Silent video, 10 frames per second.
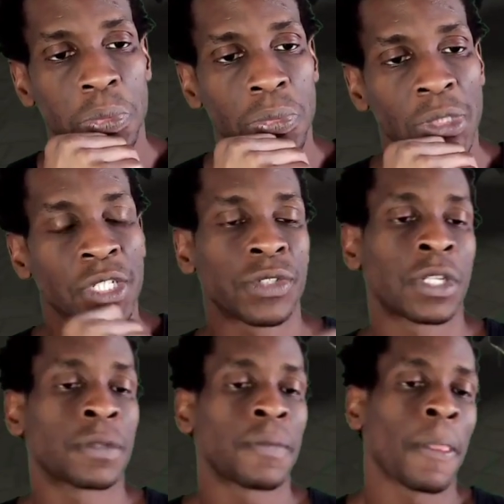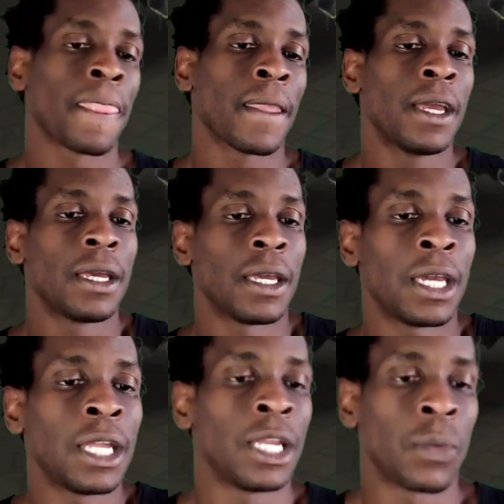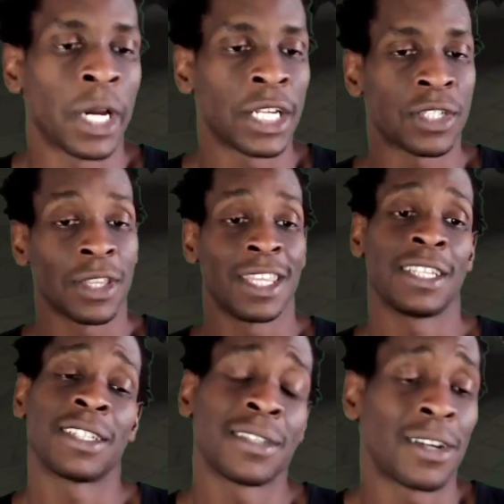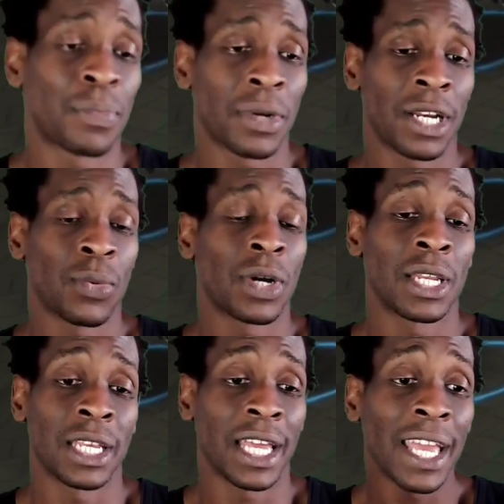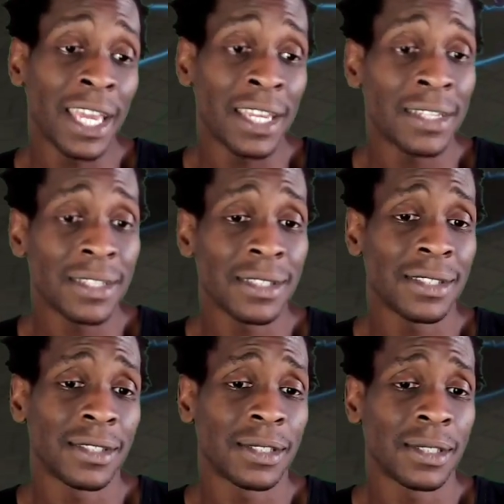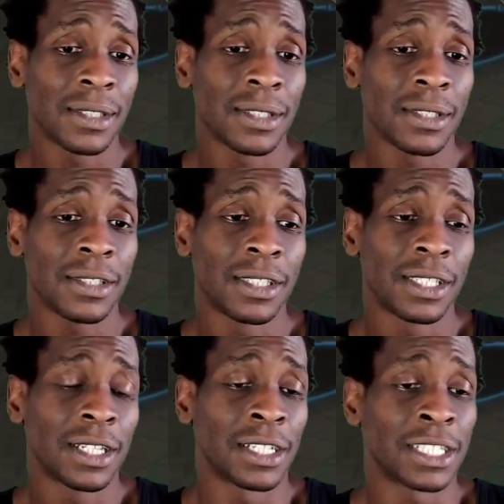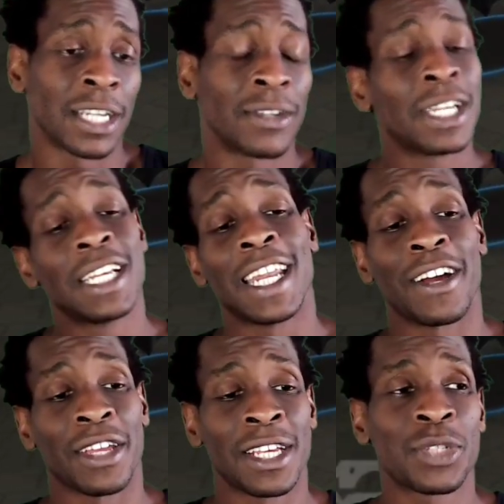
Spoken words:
Interesting. Anyway, so this is all pretty well in hand. Good to go. Now, is